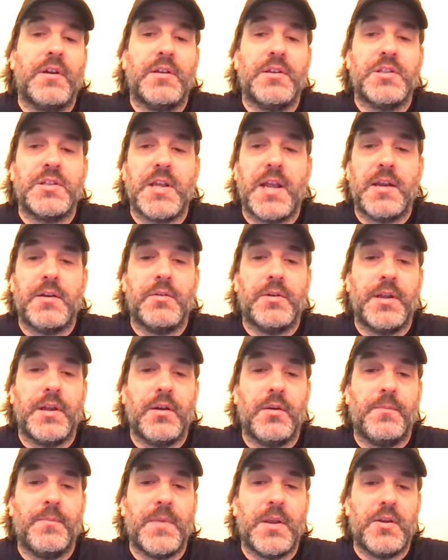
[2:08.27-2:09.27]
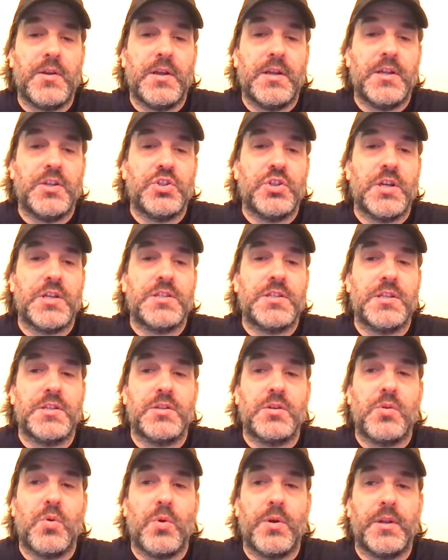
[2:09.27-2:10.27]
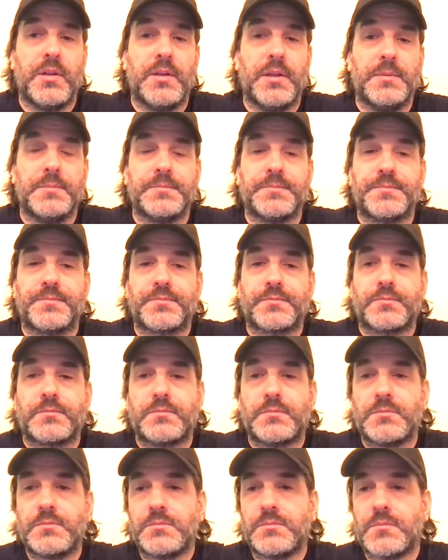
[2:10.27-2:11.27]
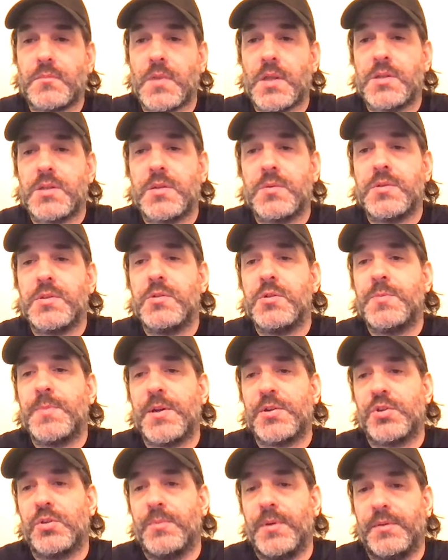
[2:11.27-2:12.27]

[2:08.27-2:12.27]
standard here, and you can adjust these accordingly. So what's so special about